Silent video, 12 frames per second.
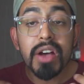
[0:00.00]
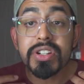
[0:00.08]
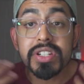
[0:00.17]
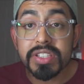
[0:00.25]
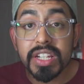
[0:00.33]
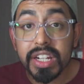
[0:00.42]
I was
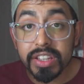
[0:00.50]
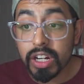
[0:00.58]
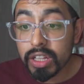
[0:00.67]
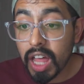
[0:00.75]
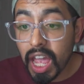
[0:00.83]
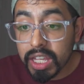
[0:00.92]
just sitting
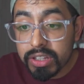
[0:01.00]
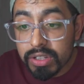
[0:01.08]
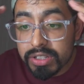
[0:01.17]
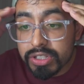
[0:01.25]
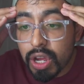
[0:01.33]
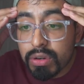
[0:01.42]
there like,
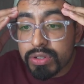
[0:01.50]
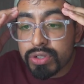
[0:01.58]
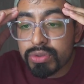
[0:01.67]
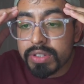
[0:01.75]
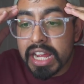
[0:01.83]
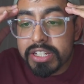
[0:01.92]

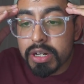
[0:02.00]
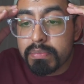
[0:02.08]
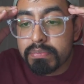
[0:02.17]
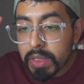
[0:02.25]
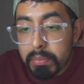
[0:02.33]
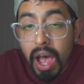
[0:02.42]

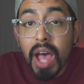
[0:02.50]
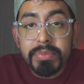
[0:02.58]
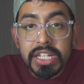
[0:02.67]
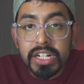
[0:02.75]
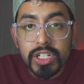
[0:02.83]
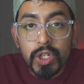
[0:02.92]
the mom
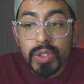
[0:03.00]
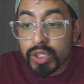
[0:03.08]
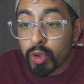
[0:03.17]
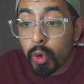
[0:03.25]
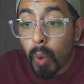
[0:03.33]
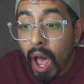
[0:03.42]
didn't do
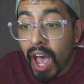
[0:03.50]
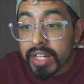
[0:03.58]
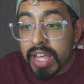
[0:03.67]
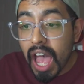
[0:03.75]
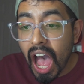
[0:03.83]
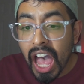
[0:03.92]

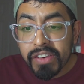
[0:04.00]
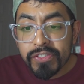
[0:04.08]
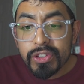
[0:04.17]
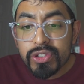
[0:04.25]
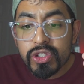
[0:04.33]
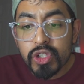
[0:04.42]
squat. I
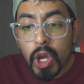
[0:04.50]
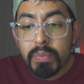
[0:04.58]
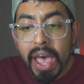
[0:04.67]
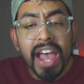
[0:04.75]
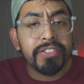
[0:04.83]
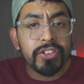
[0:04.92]
feel so
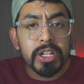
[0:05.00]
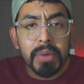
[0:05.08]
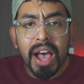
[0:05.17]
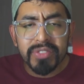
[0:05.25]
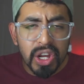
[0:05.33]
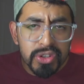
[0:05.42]
bad for your
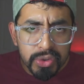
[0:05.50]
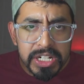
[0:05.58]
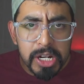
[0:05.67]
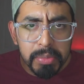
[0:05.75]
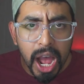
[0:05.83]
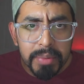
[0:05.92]
mom. Don't treat
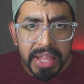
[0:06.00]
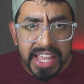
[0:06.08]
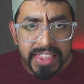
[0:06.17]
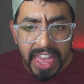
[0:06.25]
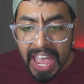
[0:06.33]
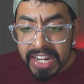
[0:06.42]
your mom
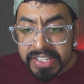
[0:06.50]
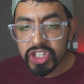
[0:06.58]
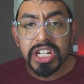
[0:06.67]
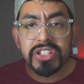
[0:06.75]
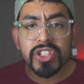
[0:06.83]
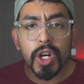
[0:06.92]
like that.
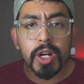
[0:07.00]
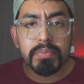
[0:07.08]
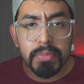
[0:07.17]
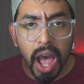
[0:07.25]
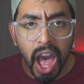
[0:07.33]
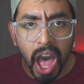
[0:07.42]
She is your
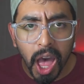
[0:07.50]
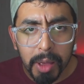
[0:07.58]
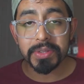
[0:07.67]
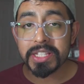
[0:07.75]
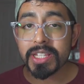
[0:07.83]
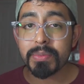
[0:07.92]

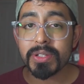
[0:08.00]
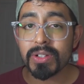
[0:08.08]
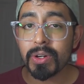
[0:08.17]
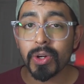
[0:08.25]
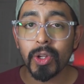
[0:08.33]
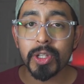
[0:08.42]
mom. This
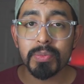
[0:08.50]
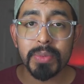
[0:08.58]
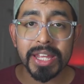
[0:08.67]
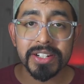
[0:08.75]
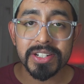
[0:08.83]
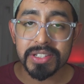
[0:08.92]
episode only
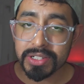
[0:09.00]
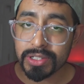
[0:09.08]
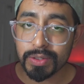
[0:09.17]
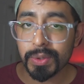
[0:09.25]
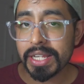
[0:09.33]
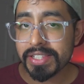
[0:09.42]
manages to
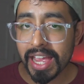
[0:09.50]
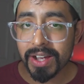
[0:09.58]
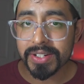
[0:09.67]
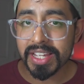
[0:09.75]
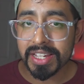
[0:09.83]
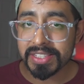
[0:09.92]
squeeze
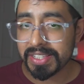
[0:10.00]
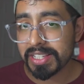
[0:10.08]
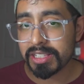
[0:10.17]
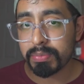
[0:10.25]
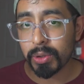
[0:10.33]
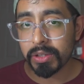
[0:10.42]
out a
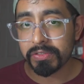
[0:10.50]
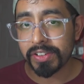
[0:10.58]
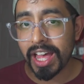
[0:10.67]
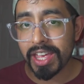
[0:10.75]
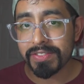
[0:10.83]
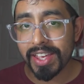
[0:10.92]

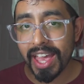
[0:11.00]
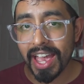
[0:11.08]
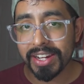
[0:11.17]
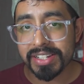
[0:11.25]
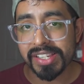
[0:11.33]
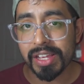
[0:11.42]
6.5
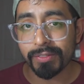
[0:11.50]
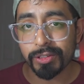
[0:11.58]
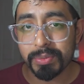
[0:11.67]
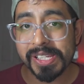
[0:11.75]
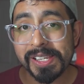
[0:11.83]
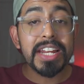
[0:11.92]
out of 10
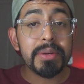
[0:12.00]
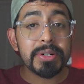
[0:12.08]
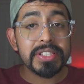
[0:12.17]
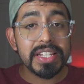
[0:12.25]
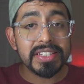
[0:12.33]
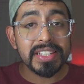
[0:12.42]
for me. In
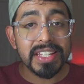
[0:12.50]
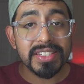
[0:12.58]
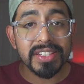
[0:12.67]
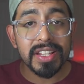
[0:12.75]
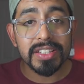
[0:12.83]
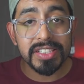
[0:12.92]
number 6
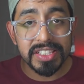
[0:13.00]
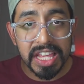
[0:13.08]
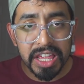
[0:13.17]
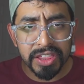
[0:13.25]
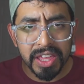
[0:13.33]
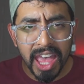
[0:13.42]
is
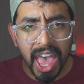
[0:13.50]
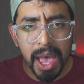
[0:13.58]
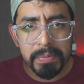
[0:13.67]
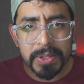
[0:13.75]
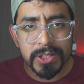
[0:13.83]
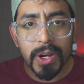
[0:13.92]
Sith,
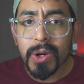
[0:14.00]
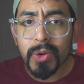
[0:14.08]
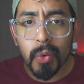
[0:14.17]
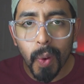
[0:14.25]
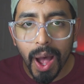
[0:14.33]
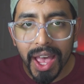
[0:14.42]
episode
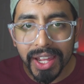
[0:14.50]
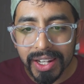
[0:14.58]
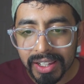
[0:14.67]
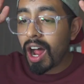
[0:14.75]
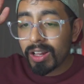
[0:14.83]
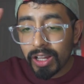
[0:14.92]

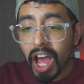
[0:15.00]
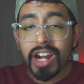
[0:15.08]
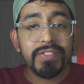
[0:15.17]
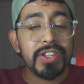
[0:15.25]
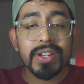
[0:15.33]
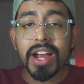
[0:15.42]
1. A lot
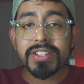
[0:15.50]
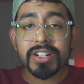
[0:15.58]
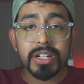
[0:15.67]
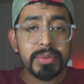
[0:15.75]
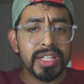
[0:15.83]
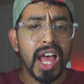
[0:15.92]
of you guys are
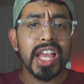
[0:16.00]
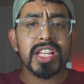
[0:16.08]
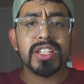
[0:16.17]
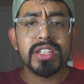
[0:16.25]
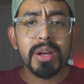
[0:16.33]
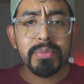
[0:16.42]
gonna be
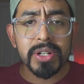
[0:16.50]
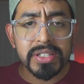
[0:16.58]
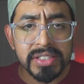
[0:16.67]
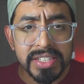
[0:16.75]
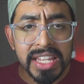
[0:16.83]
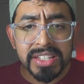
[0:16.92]
like, number
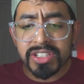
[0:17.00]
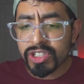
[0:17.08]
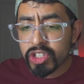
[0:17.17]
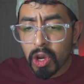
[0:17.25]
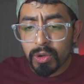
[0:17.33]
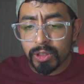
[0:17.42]
6
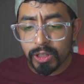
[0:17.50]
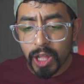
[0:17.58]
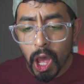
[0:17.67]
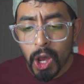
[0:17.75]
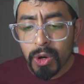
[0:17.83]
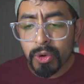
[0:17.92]
so
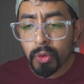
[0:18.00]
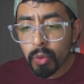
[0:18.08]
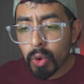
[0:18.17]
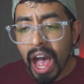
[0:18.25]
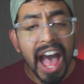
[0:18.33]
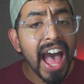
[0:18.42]
low?
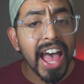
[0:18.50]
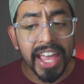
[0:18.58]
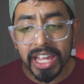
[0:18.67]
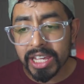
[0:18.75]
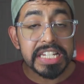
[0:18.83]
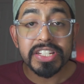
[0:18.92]

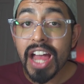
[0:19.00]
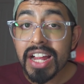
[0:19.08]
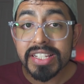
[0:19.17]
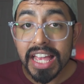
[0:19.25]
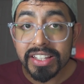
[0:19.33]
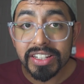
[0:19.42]
Why? It's
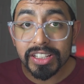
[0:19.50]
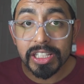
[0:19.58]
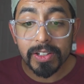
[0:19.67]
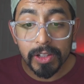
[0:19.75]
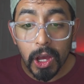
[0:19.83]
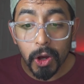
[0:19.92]
not
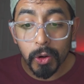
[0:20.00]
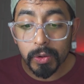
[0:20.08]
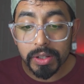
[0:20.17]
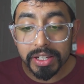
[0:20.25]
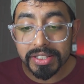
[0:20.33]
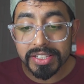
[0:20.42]
technically low.
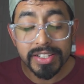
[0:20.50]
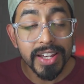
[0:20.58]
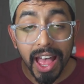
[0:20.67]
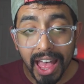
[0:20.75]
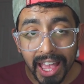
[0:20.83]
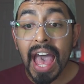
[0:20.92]
It's
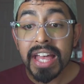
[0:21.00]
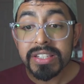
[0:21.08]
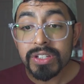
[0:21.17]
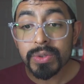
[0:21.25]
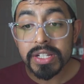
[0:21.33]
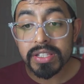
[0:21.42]
not. As
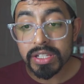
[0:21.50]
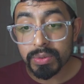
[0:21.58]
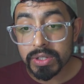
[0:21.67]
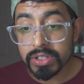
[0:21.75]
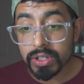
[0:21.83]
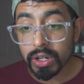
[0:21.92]
soon as this
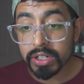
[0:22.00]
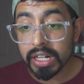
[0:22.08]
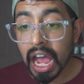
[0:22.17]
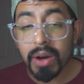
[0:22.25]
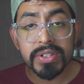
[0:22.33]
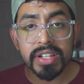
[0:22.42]
one started,
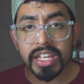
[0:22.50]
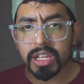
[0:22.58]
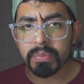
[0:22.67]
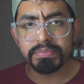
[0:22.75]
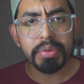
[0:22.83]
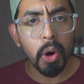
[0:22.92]
I was
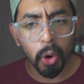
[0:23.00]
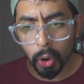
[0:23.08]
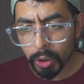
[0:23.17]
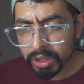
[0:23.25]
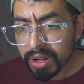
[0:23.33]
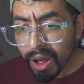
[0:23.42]
like,
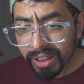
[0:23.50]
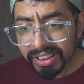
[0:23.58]
Portal?